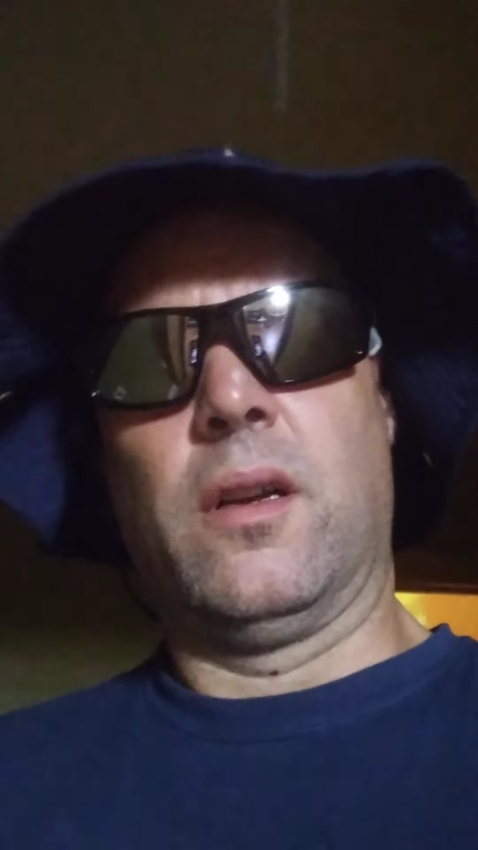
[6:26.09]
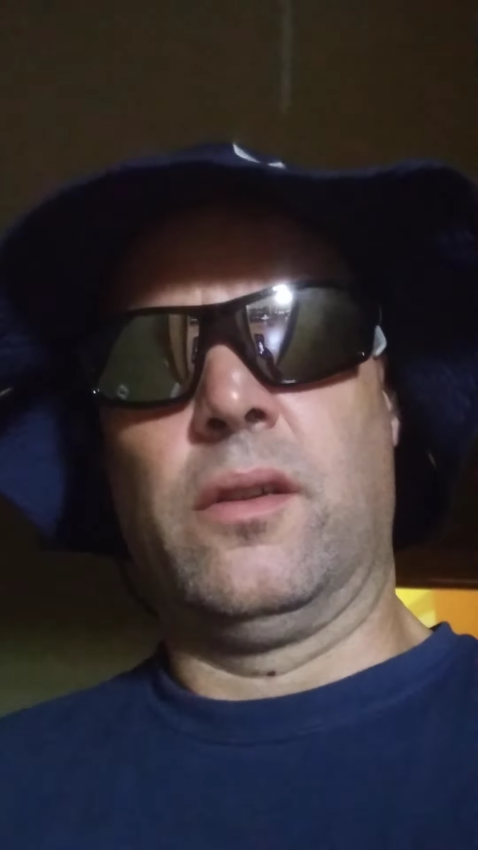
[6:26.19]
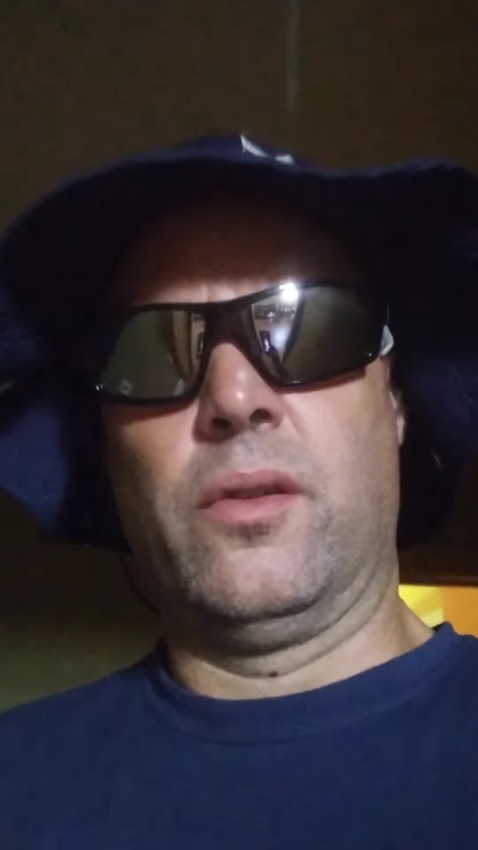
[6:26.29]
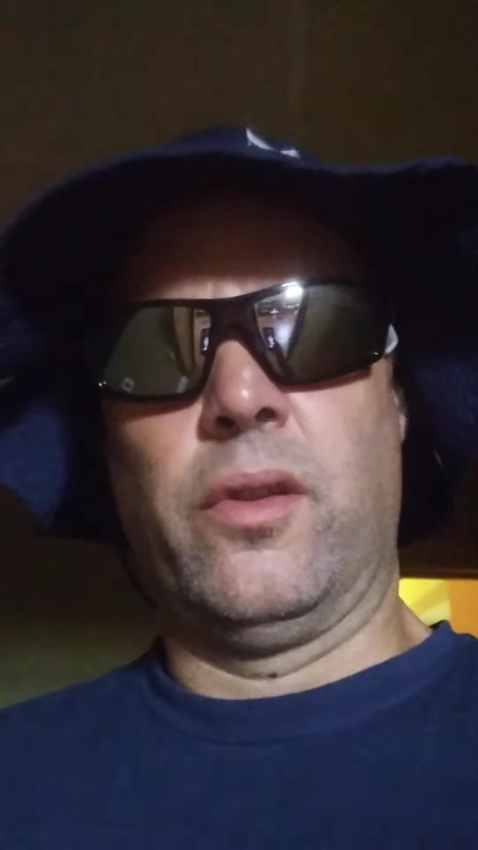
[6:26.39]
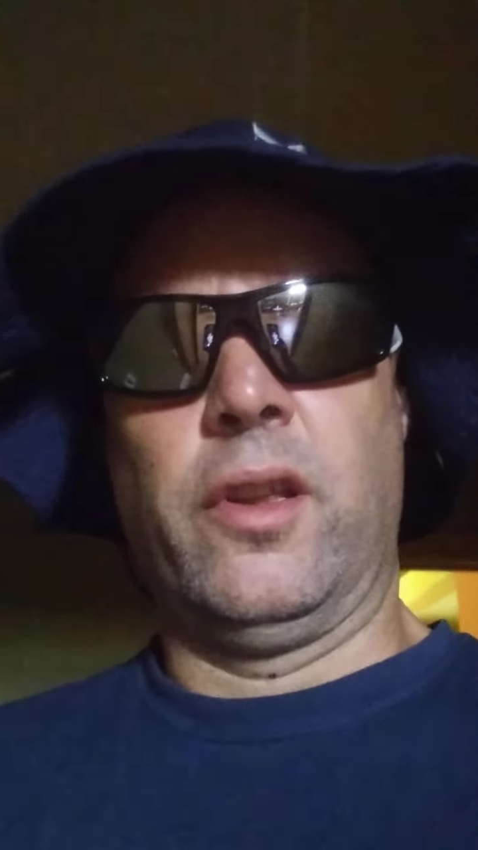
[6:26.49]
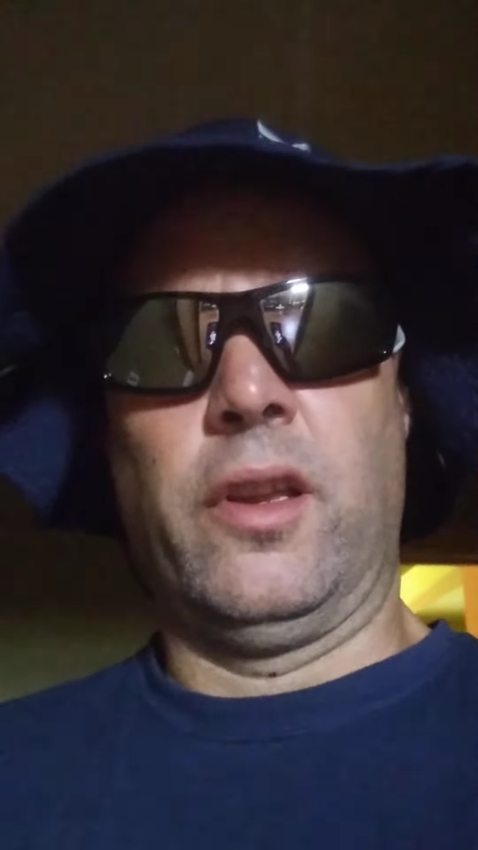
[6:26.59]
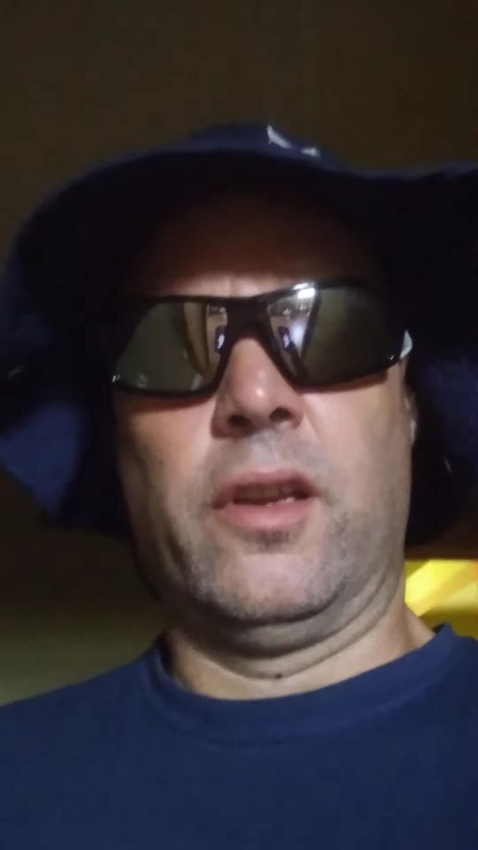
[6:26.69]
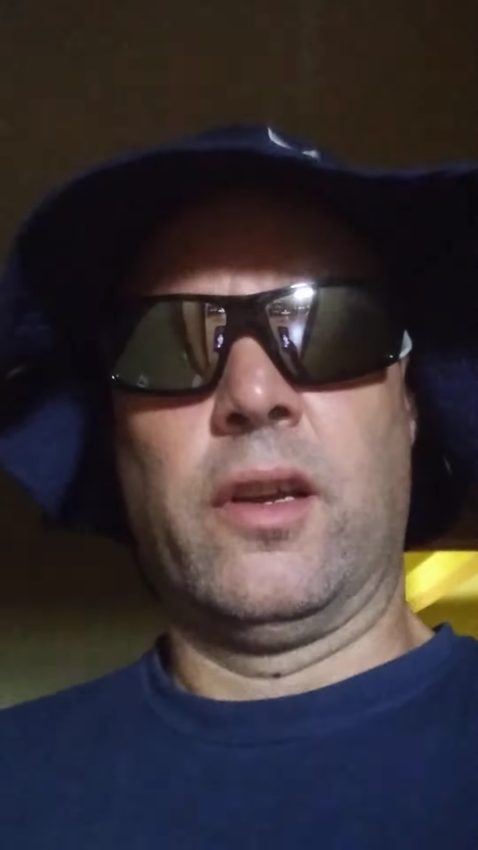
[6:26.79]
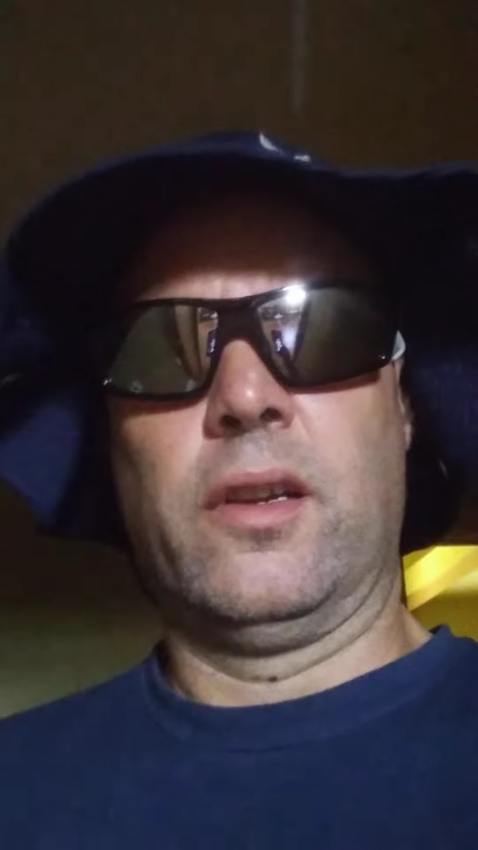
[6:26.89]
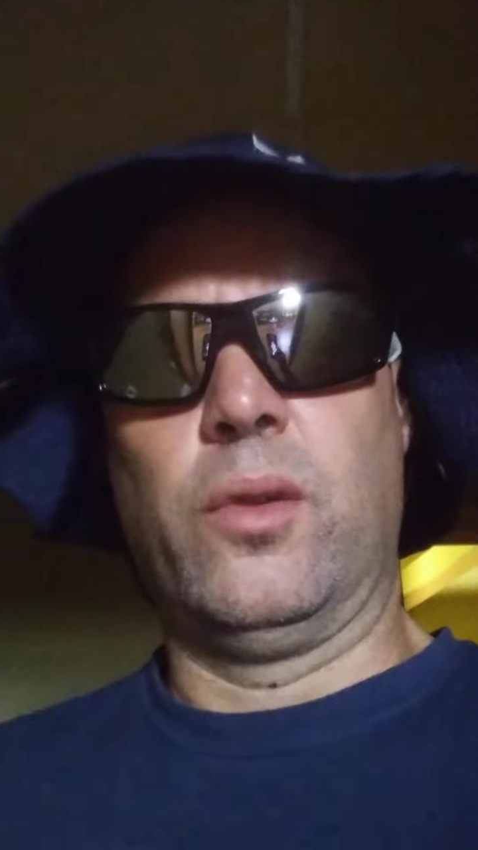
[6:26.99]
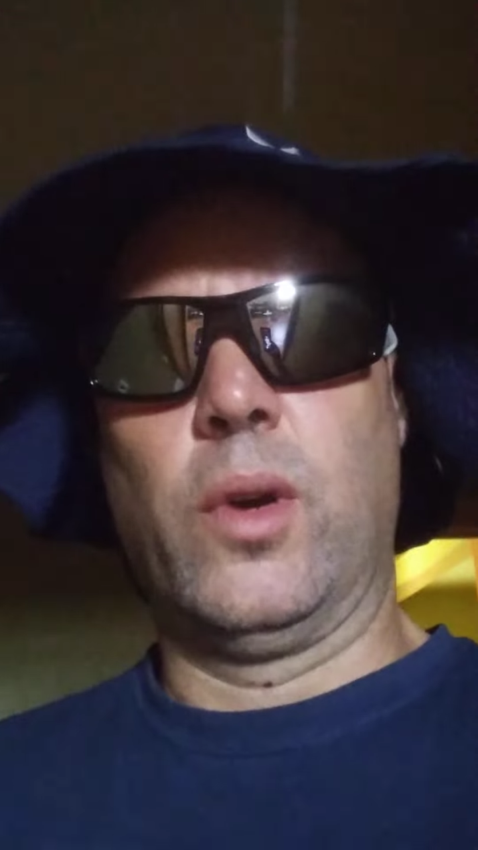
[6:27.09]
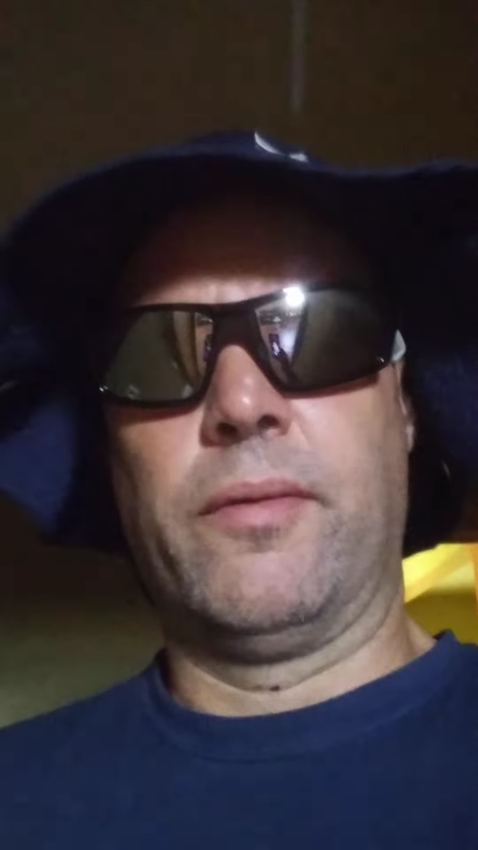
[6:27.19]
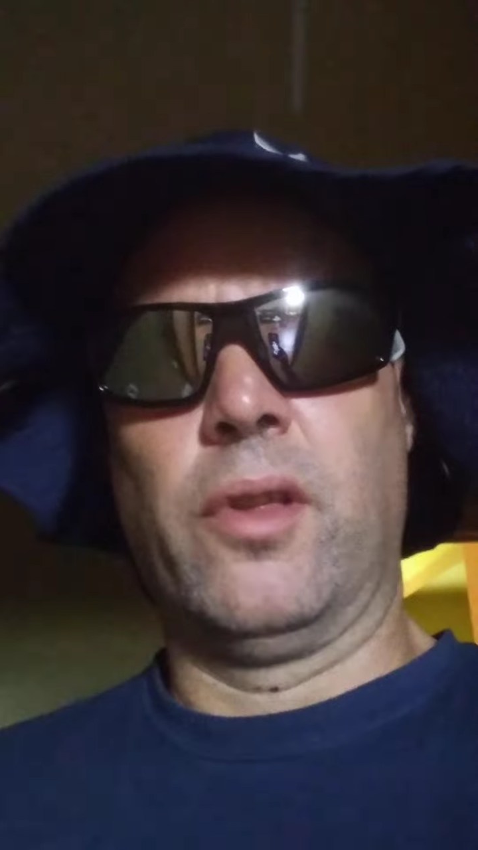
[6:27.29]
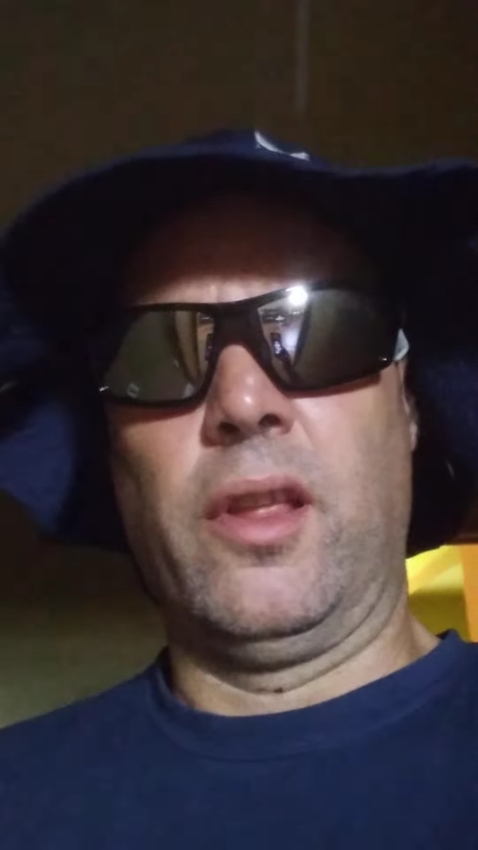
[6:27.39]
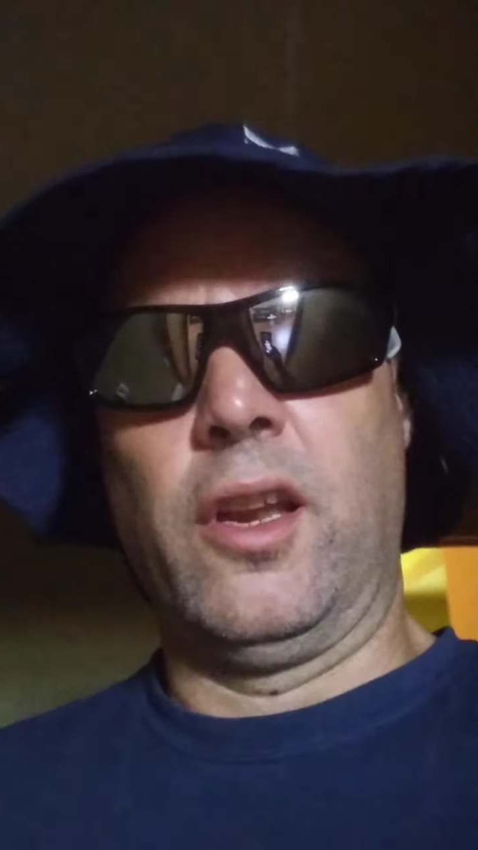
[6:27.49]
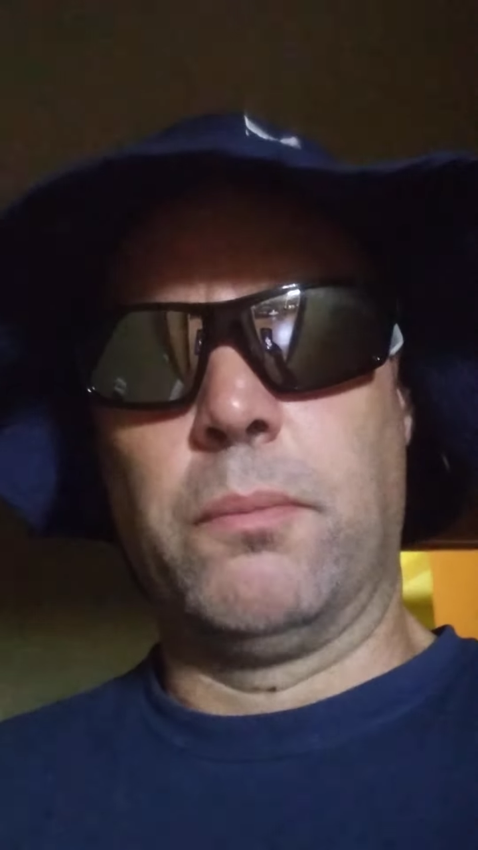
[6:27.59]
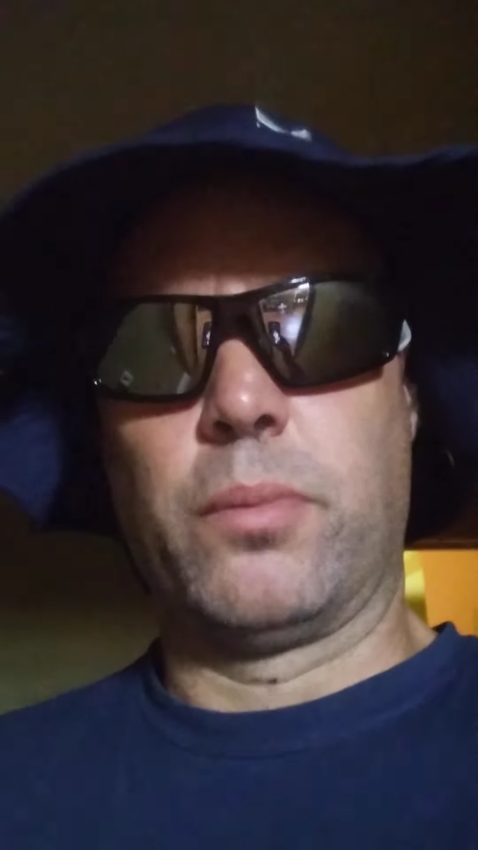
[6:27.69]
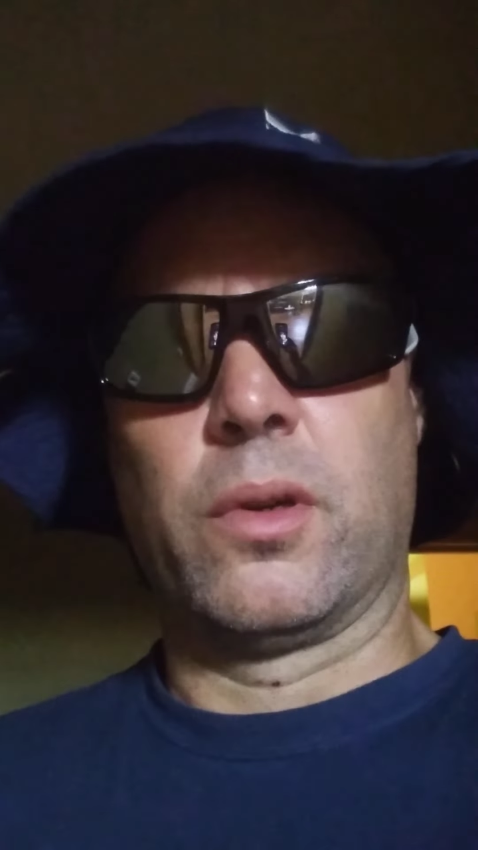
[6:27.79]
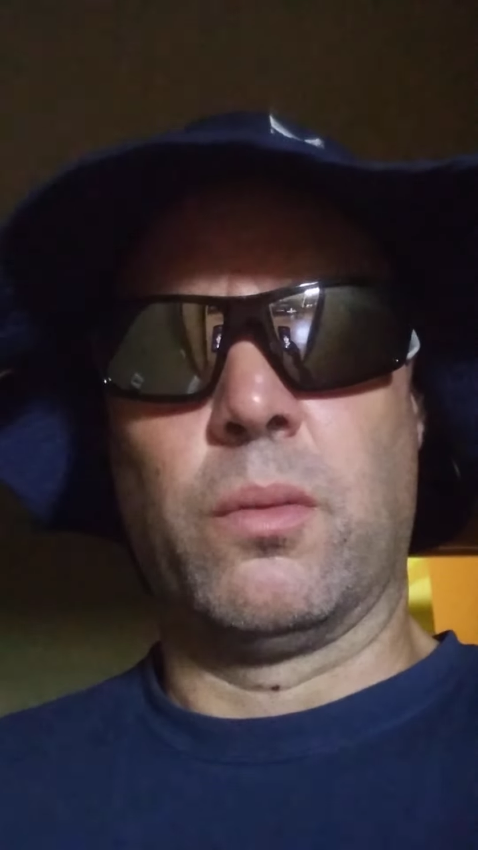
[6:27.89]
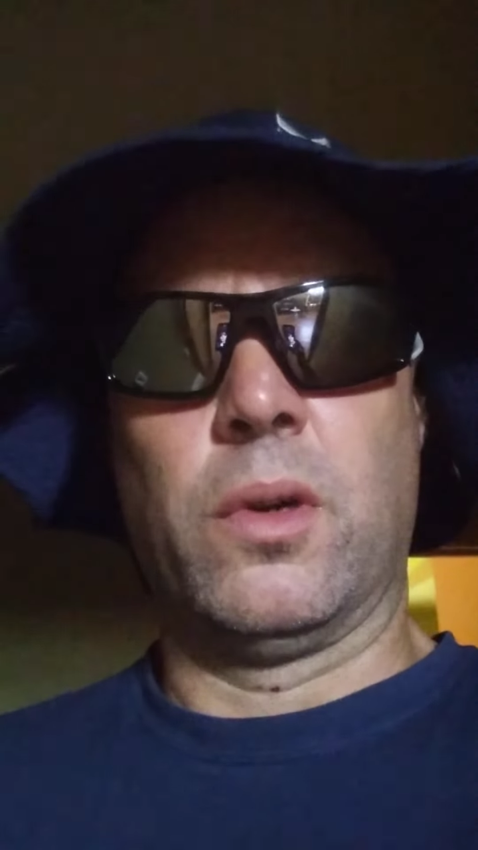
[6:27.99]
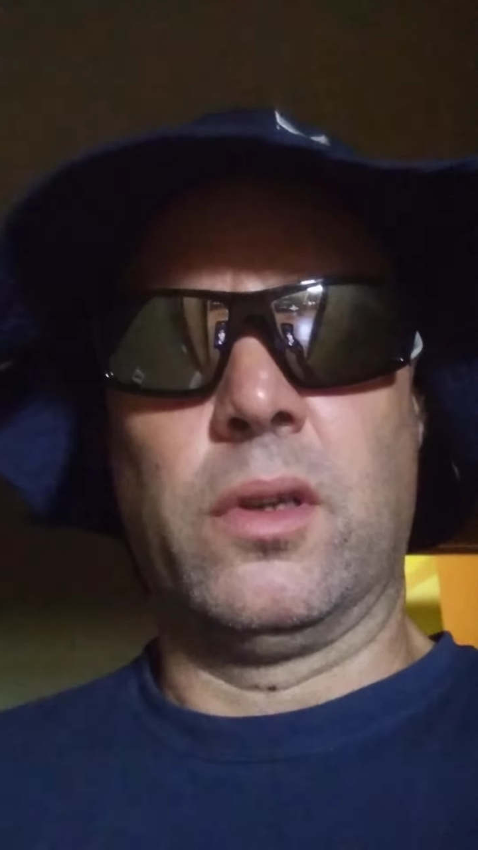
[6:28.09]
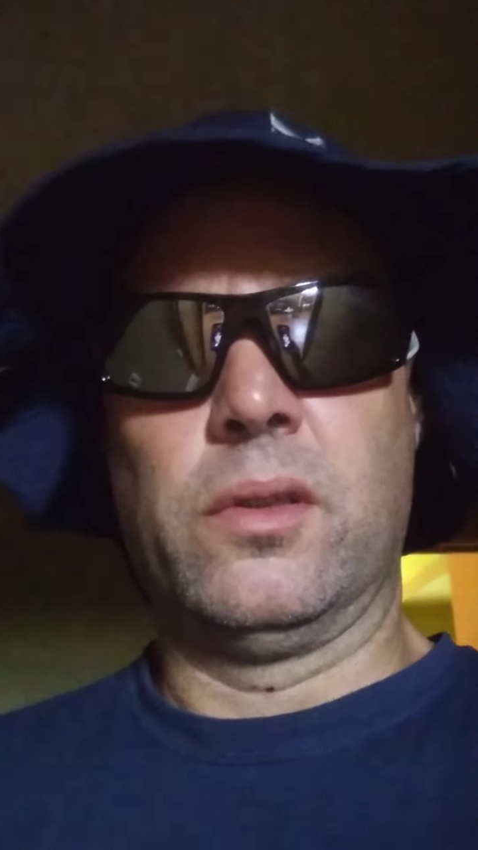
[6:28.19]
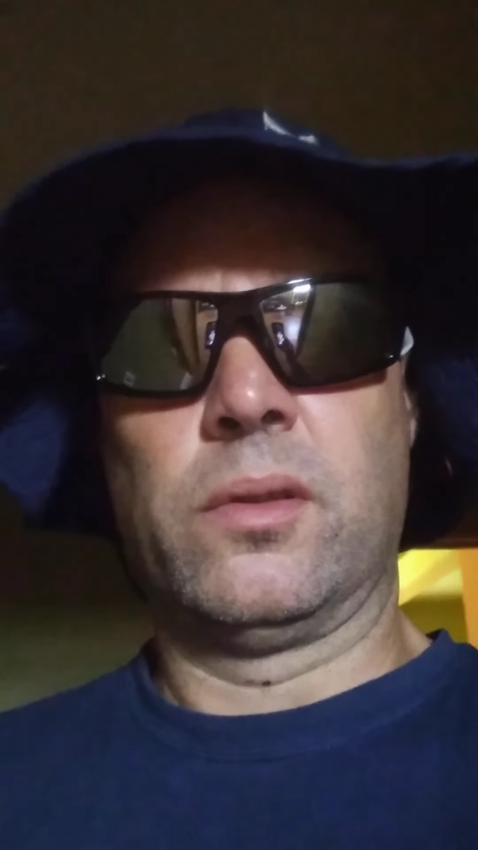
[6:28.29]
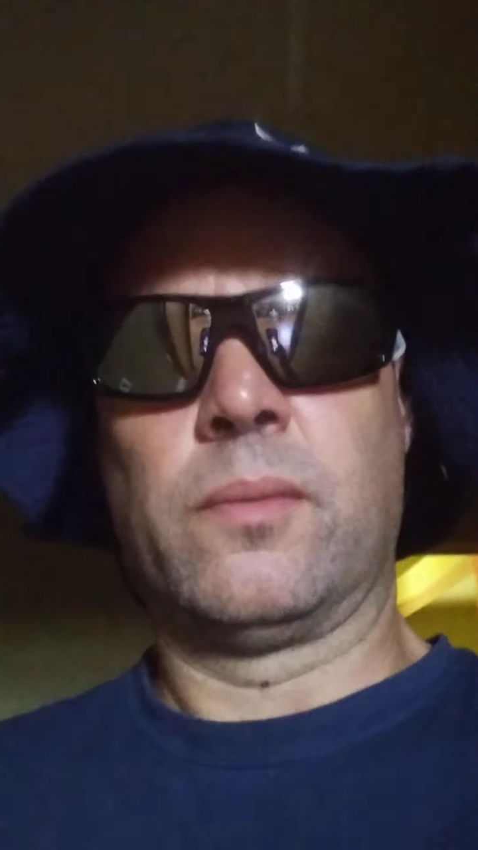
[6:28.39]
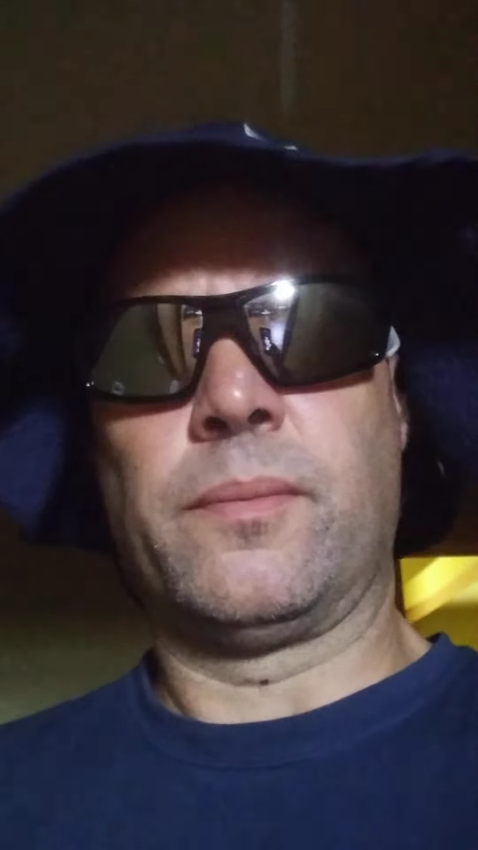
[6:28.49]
under the uh, whoever the emperor was.